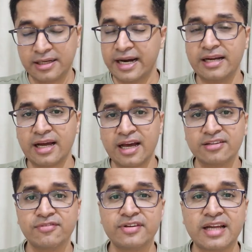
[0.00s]
debt
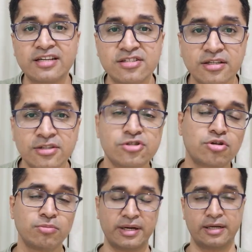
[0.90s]
as a financial
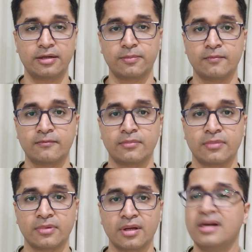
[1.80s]
instrument.
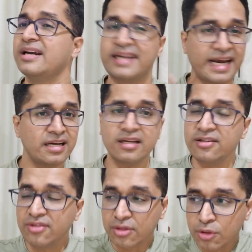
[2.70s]
Debt
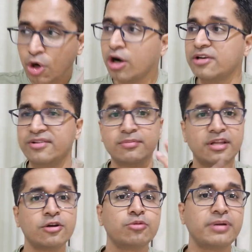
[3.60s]
is not
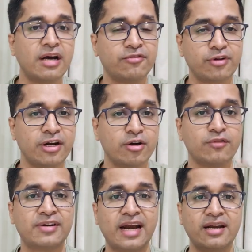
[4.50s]
something to be afraid
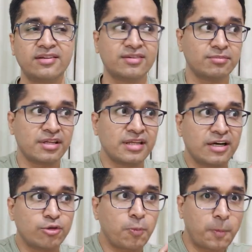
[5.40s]
of. Debt is something
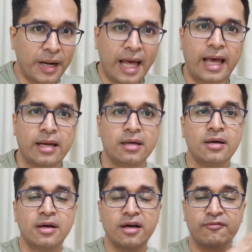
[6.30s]
that you plan.
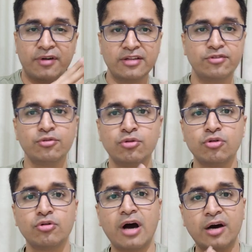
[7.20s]
Once you
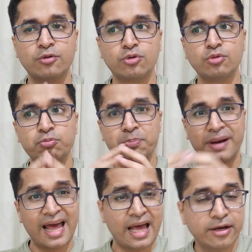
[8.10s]
know how to
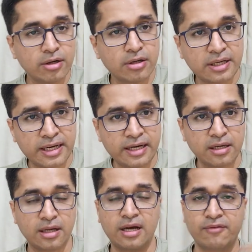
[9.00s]
plan your
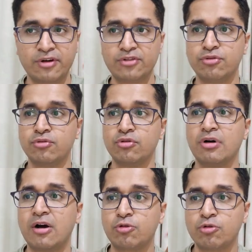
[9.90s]
debt, once you
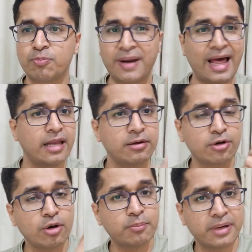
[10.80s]
know how to plan
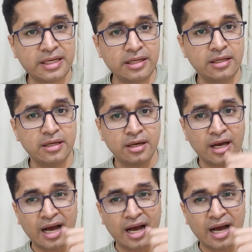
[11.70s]
your money,